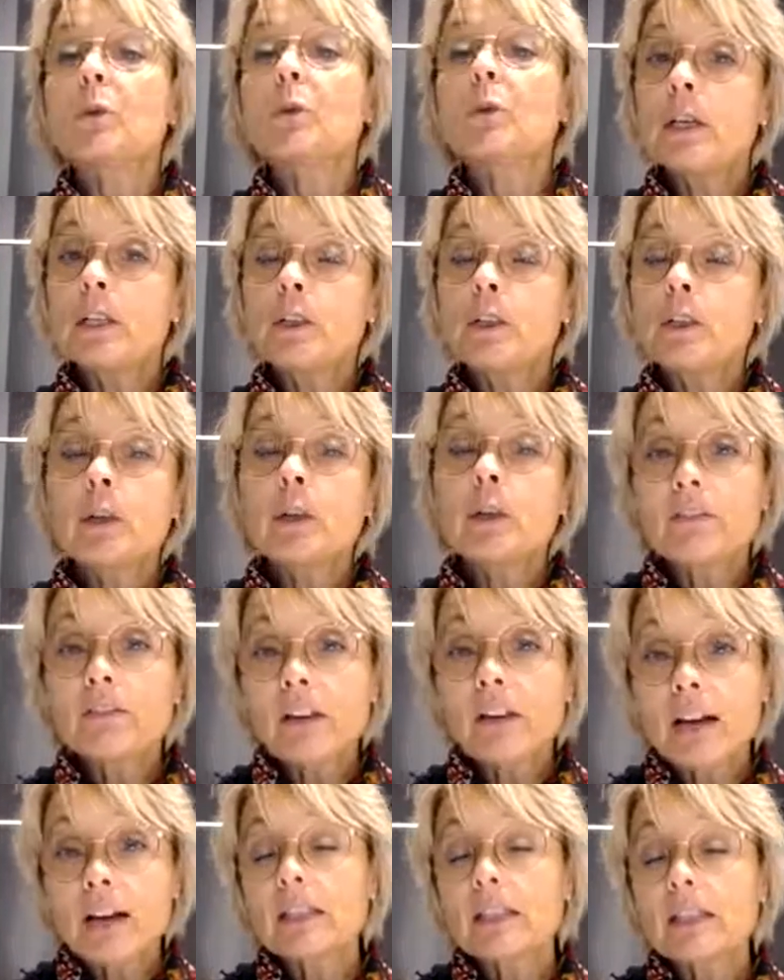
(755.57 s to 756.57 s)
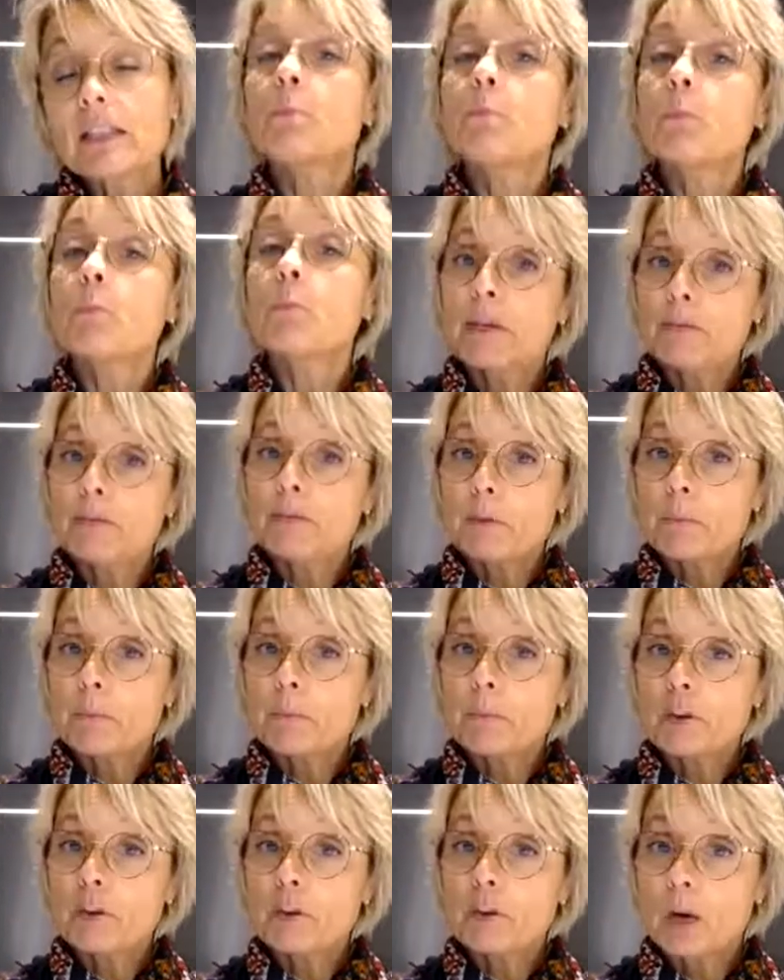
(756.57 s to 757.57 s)
well, you can find more
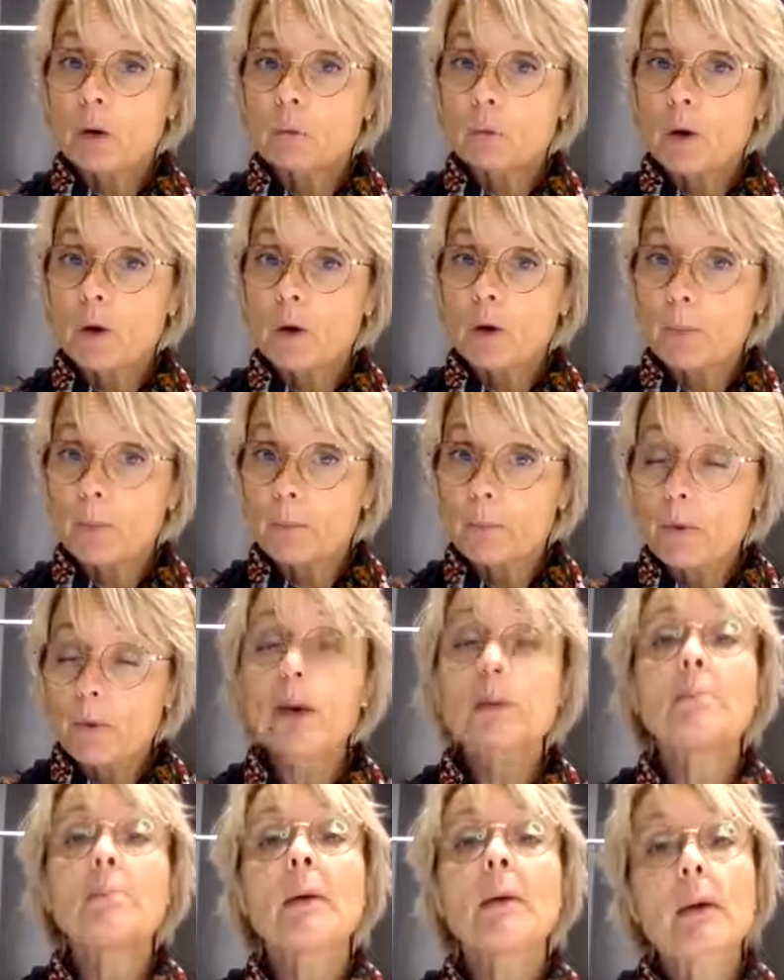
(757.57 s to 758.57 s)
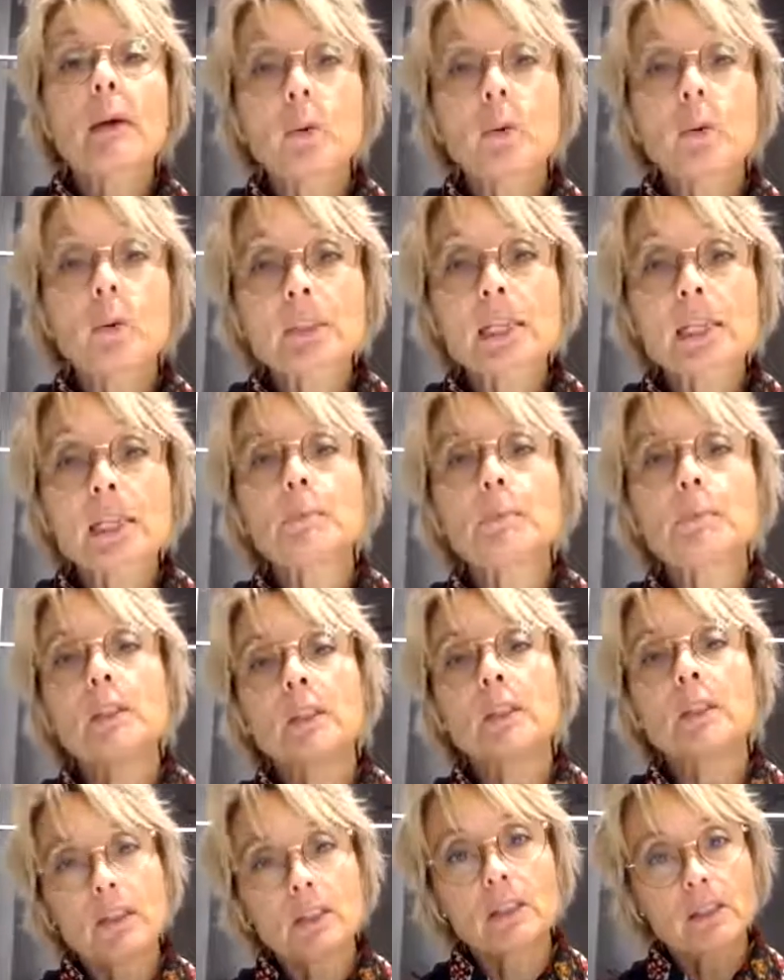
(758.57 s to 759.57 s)
information on my website,
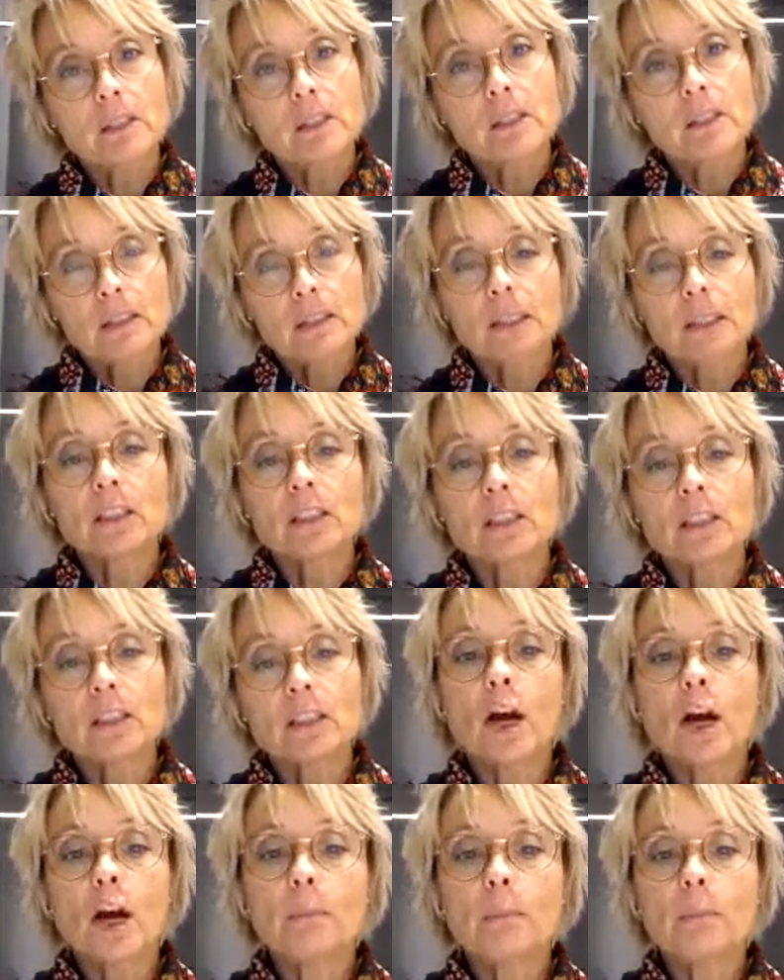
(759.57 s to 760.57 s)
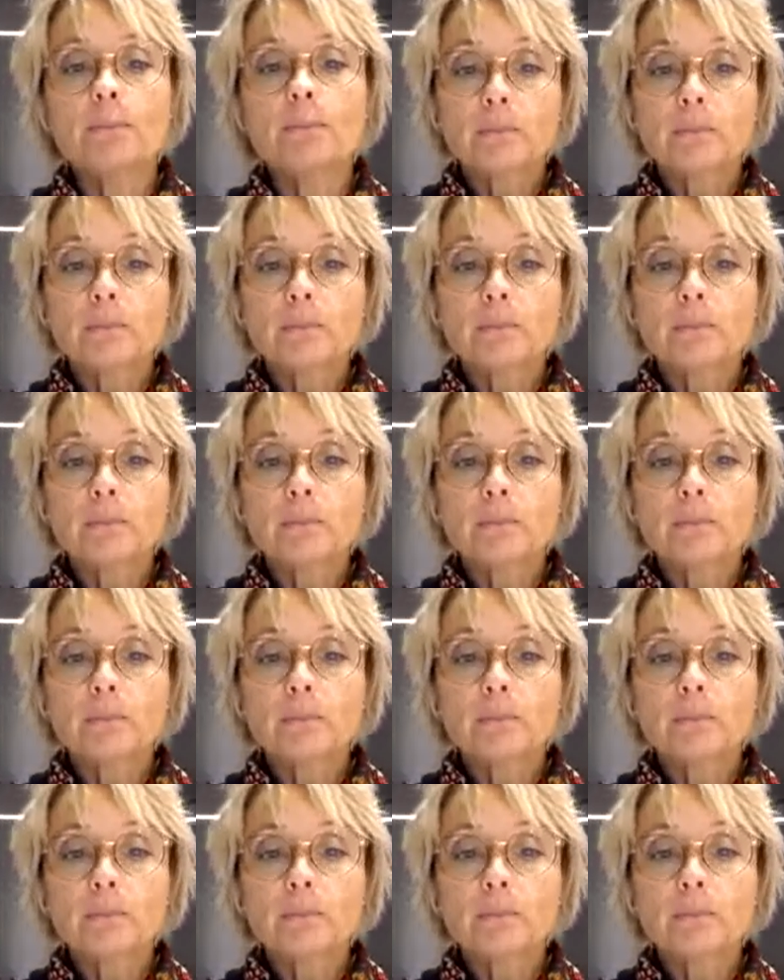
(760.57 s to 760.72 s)
penelconsulting.com.